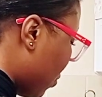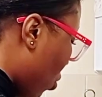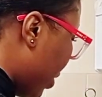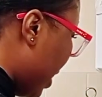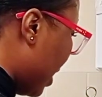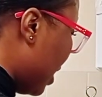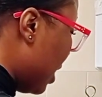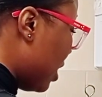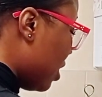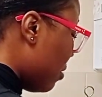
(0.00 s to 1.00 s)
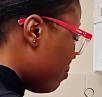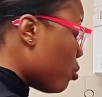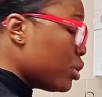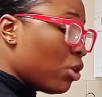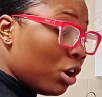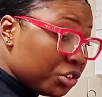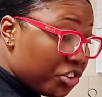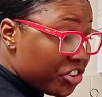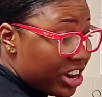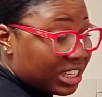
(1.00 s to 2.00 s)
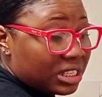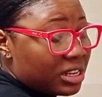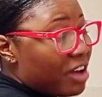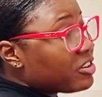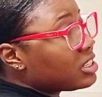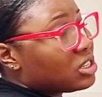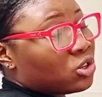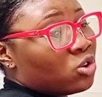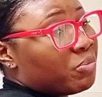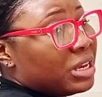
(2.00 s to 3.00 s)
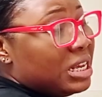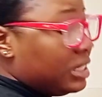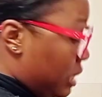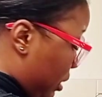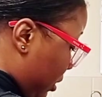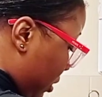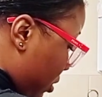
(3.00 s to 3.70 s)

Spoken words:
Okay? But with God's grace, everything is going to be easy.